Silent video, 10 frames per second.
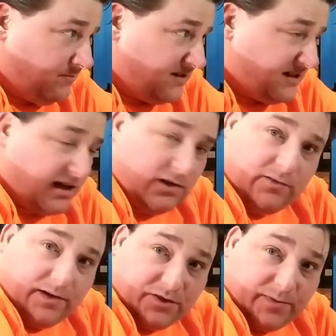sell it or
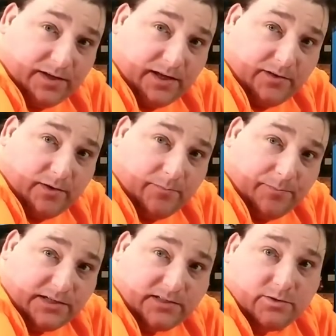anything to me. They
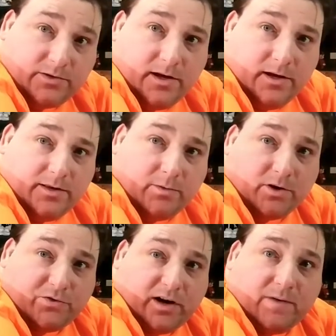basically they
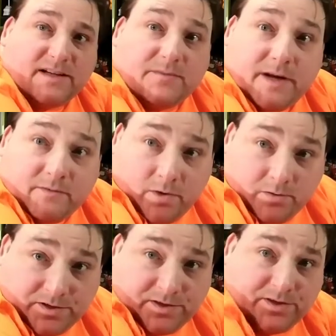want to try to make some
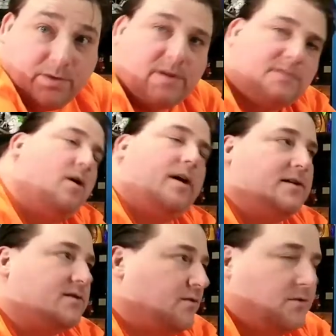inroads into the U.S.
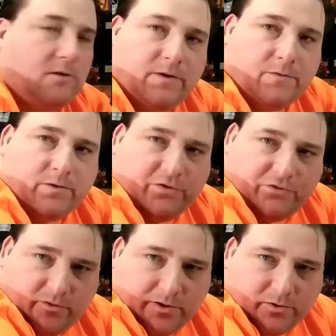market, so they're looking for
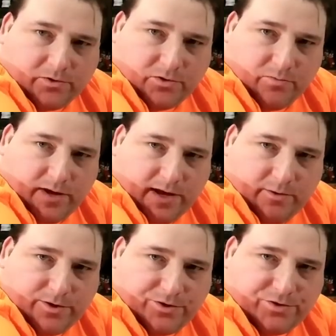distributors who may
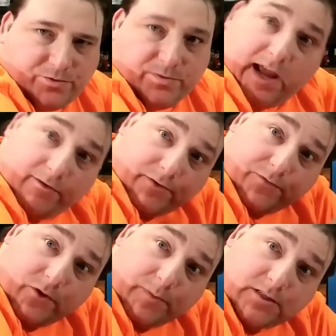wish to carry
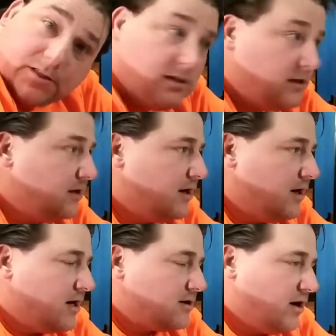their filament.
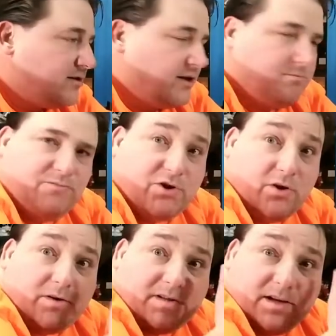So I said,
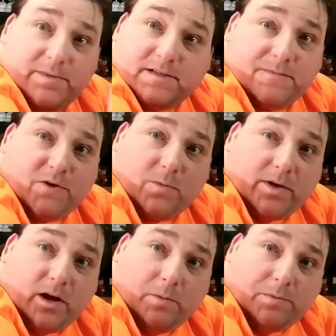sure, send me some
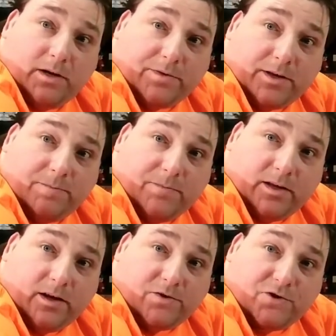filament. I'll play with it,
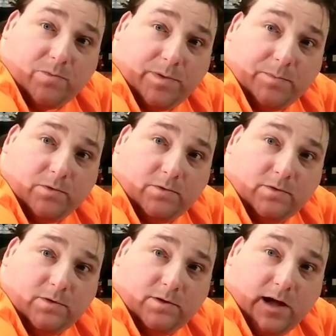and I'll show people
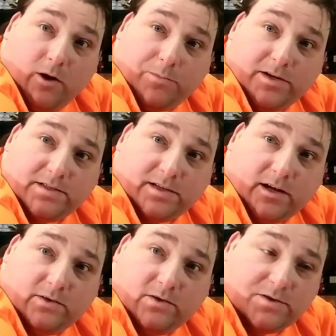how it prints and
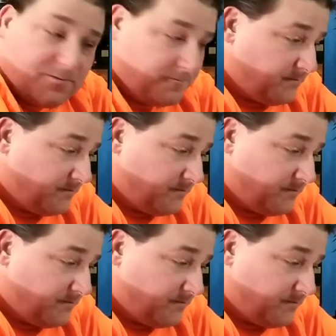how it looks.